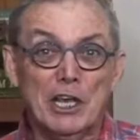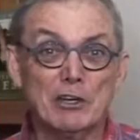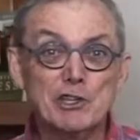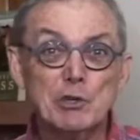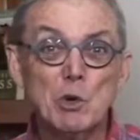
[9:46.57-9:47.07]

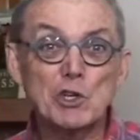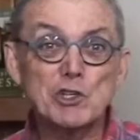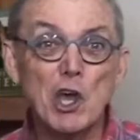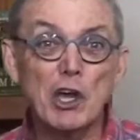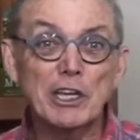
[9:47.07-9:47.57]
Here she
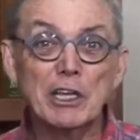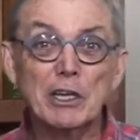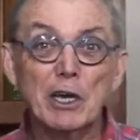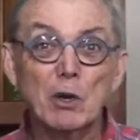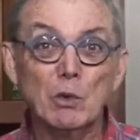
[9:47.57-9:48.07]
was
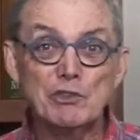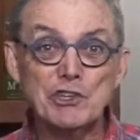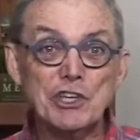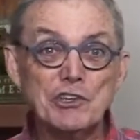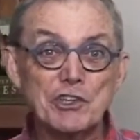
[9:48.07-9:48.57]
talking with
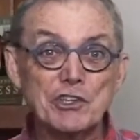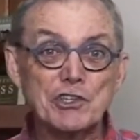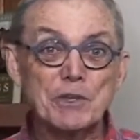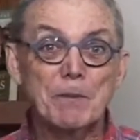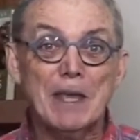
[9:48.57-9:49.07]

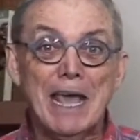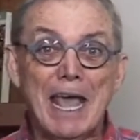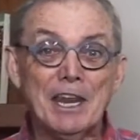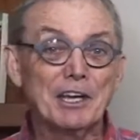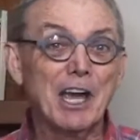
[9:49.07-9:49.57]
Jesus,
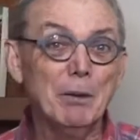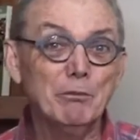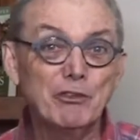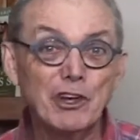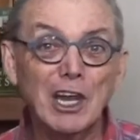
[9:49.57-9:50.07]
and it
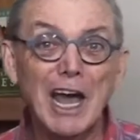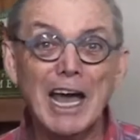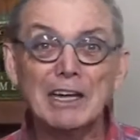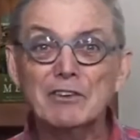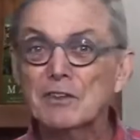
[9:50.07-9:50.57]
comes to
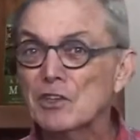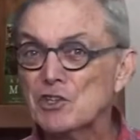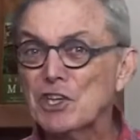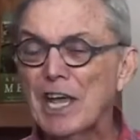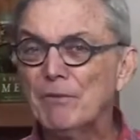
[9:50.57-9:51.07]
light
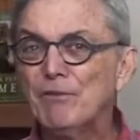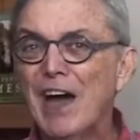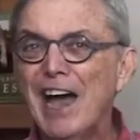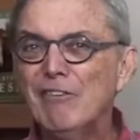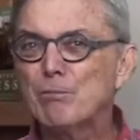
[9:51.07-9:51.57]
that she had
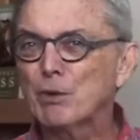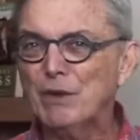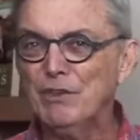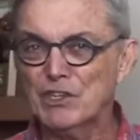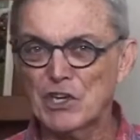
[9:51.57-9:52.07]
5
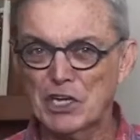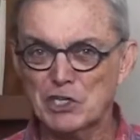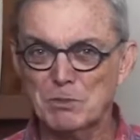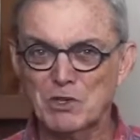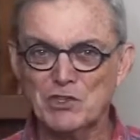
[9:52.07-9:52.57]
previous
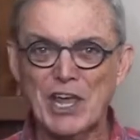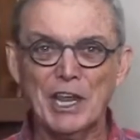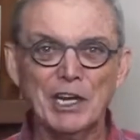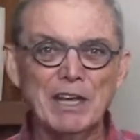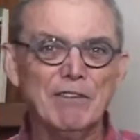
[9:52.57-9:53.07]
husbands
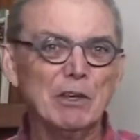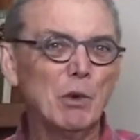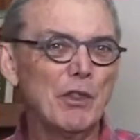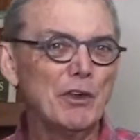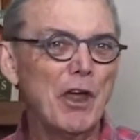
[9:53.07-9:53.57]
and living
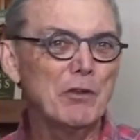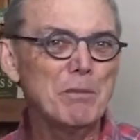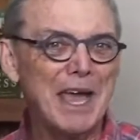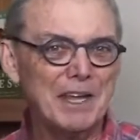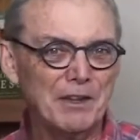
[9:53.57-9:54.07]
with another
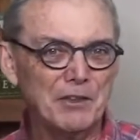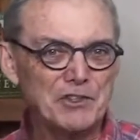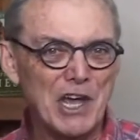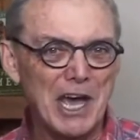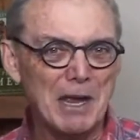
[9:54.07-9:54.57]
man at the
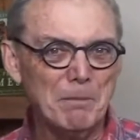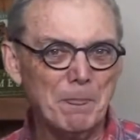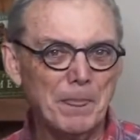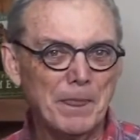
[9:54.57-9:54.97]
time.